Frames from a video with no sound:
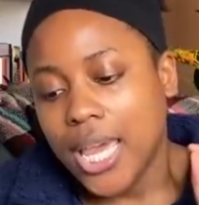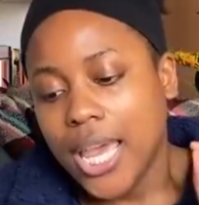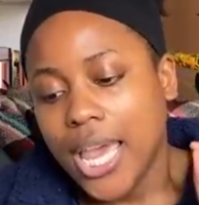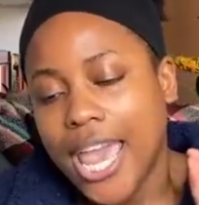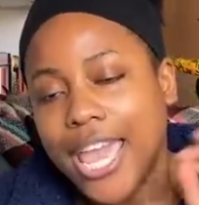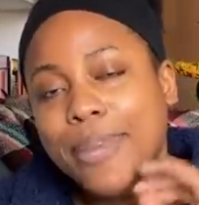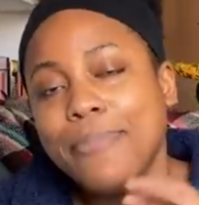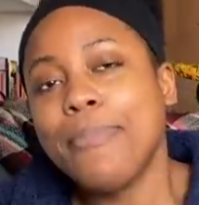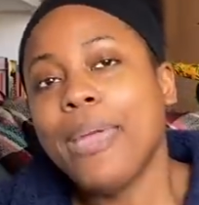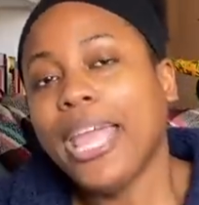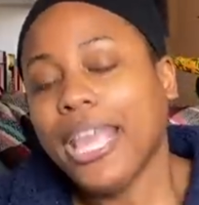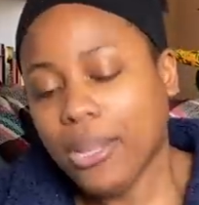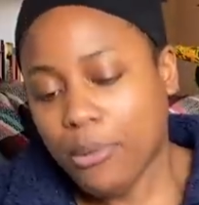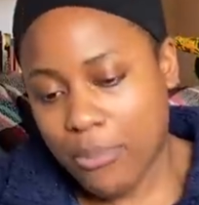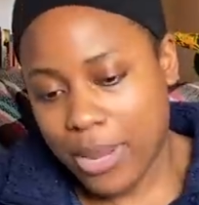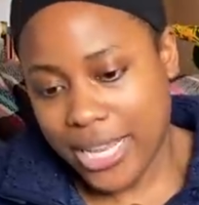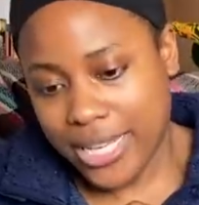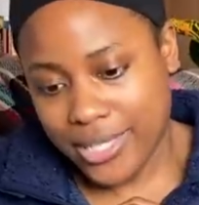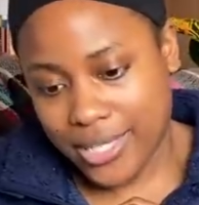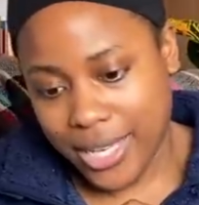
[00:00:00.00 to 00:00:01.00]
and make it
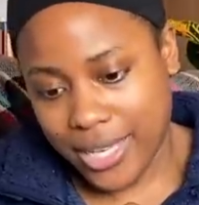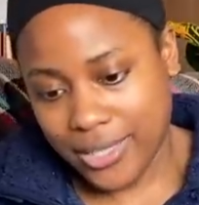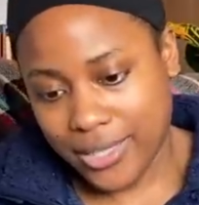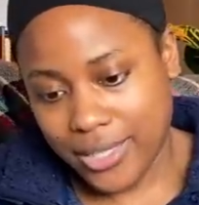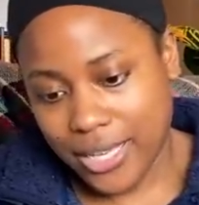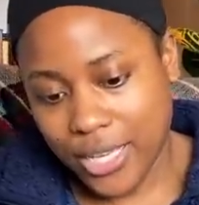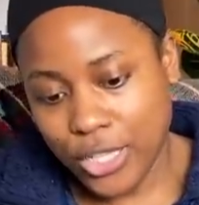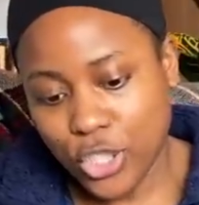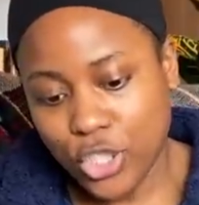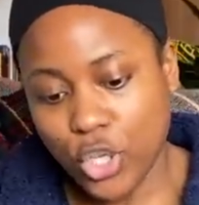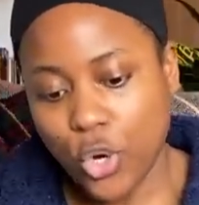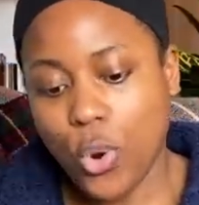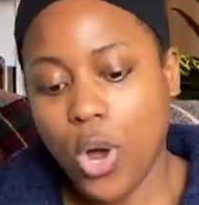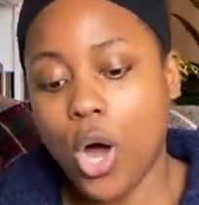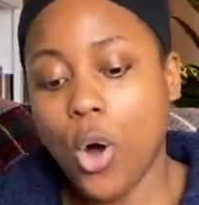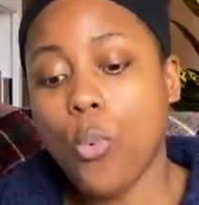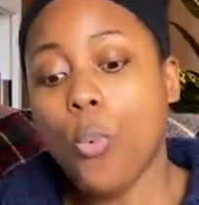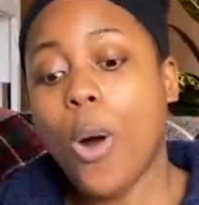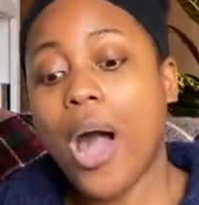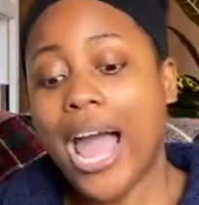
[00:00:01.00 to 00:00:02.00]
make sense. So
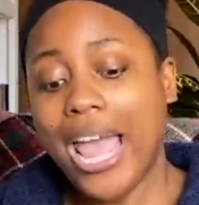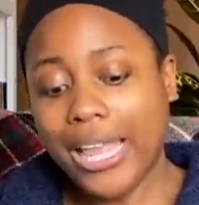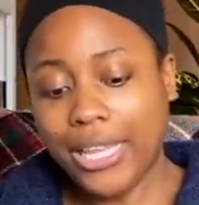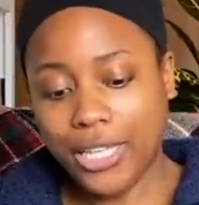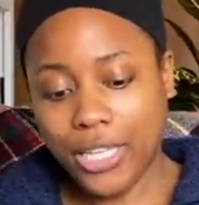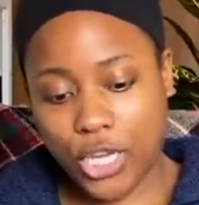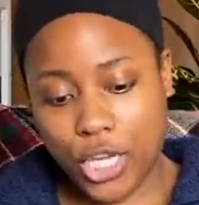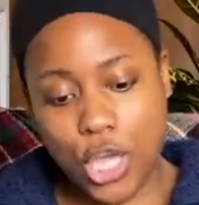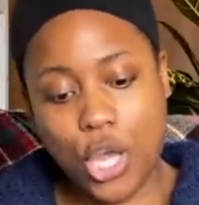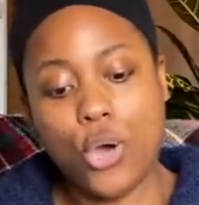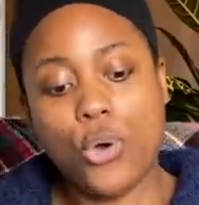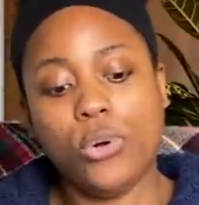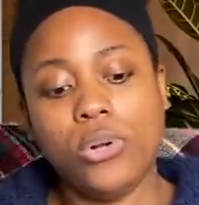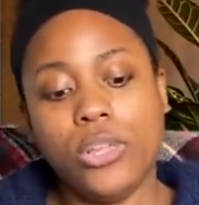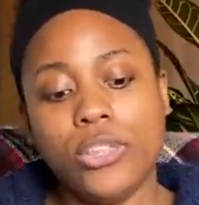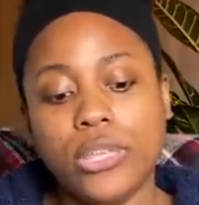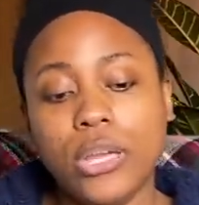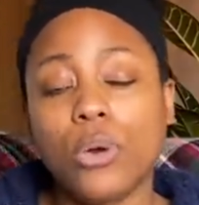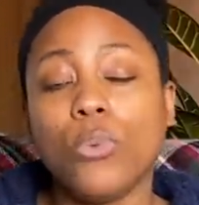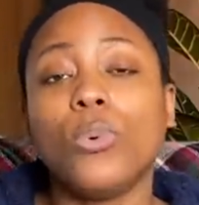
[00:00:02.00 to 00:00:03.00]
a while ago,
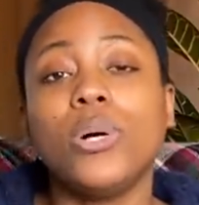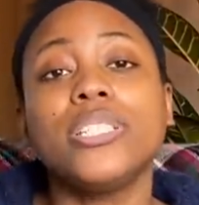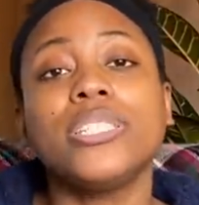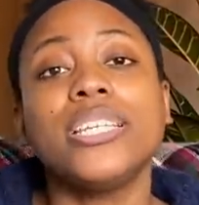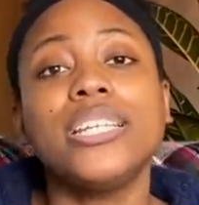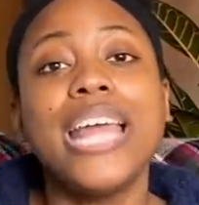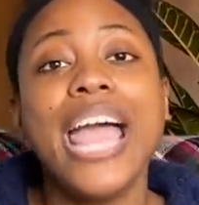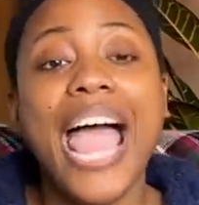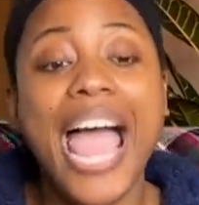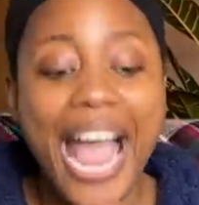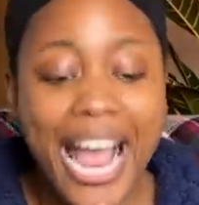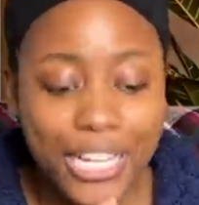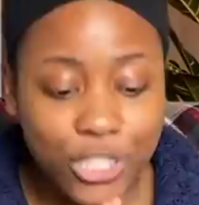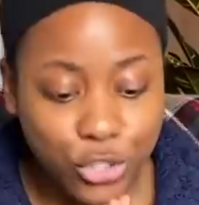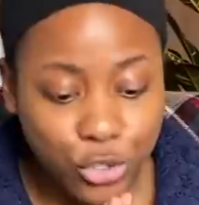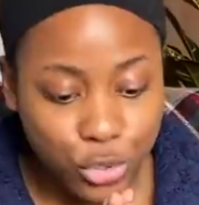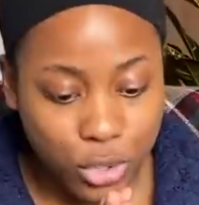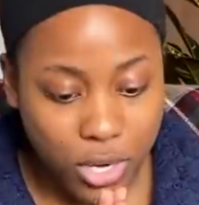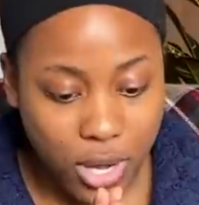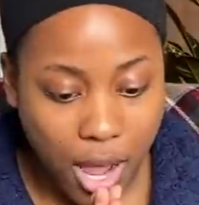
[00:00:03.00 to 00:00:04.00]
there was an
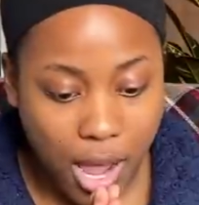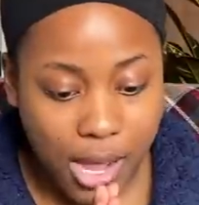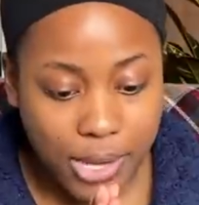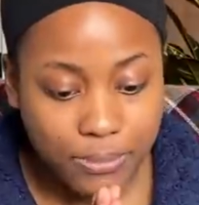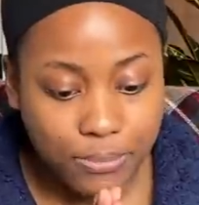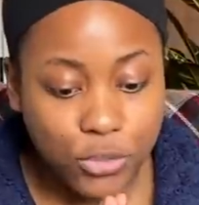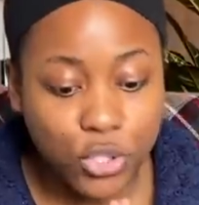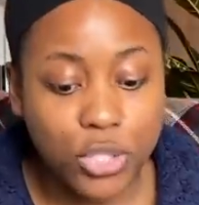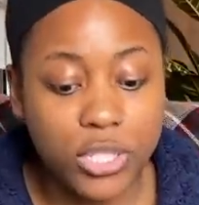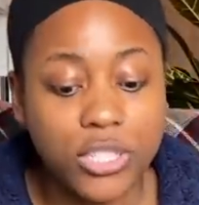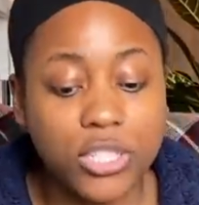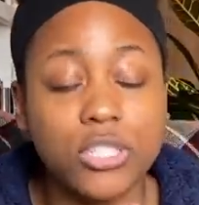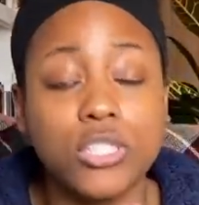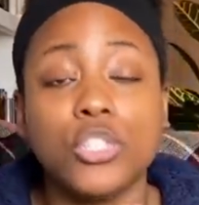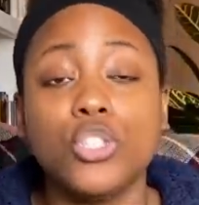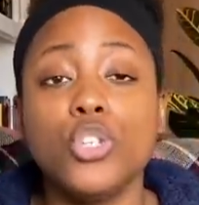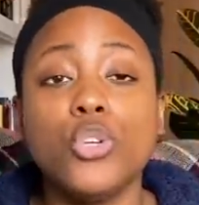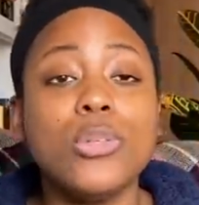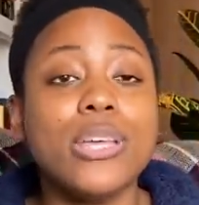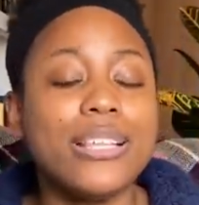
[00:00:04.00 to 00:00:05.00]
astronaut. So this is in
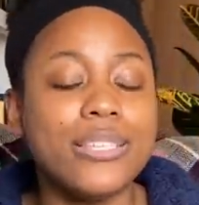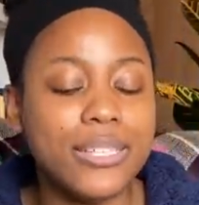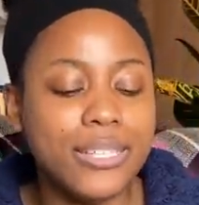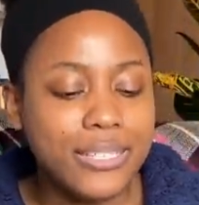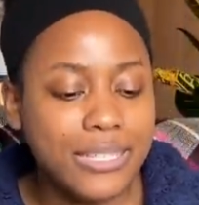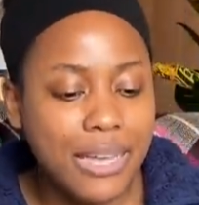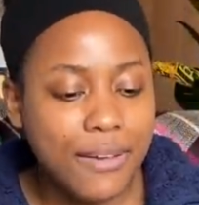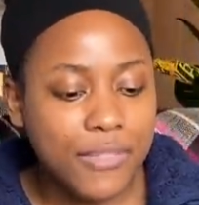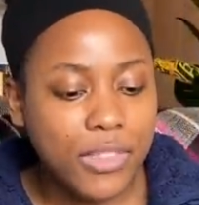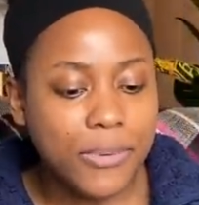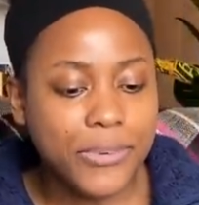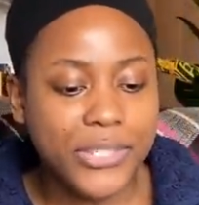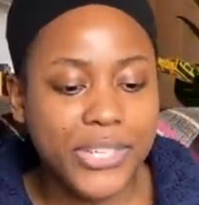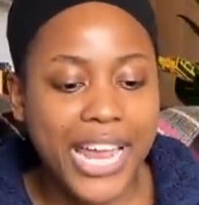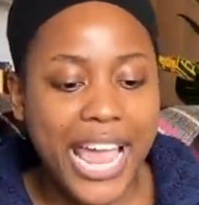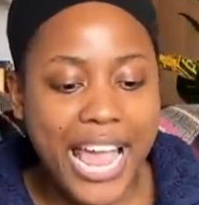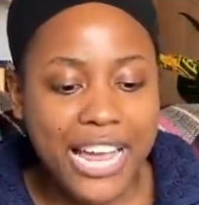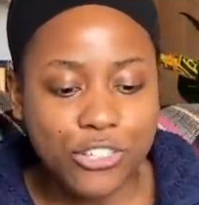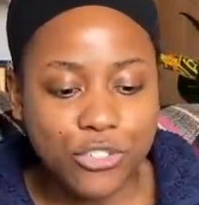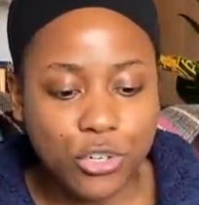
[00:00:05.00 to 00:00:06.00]
2007, there was an
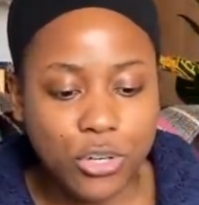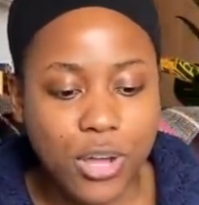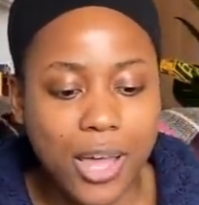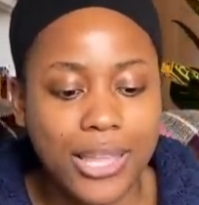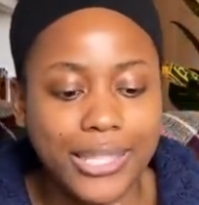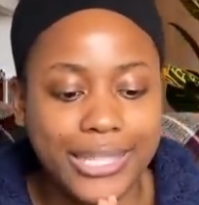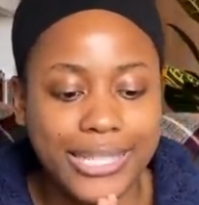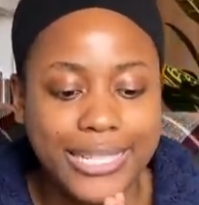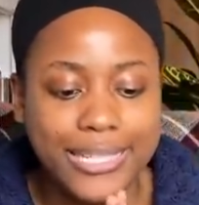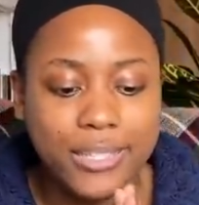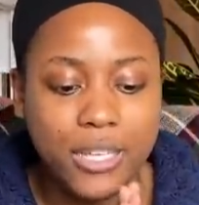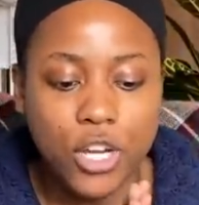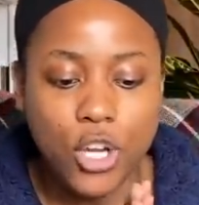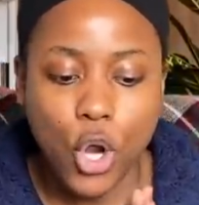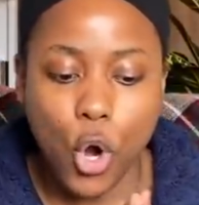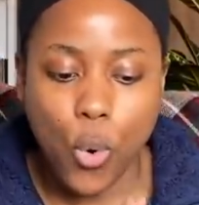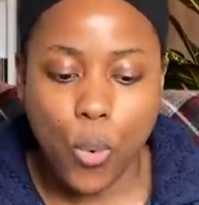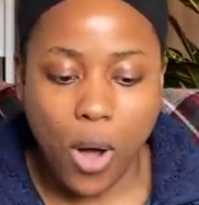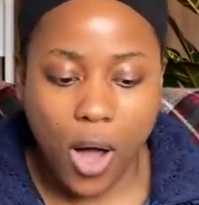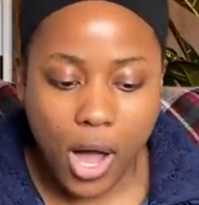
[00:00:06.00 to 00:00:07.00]
astronaut, Lisa
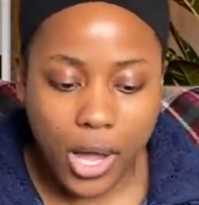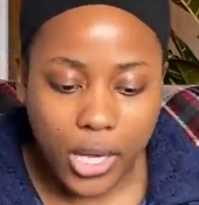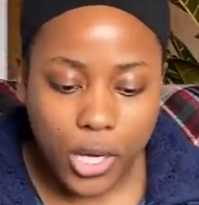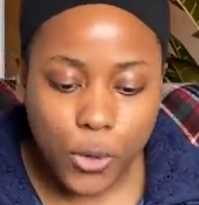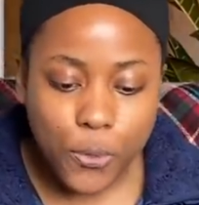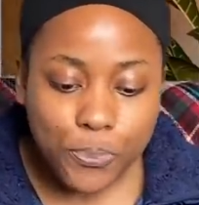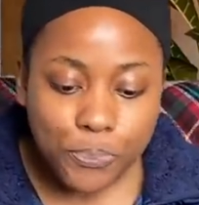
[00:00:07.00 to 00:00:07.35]
Nowak,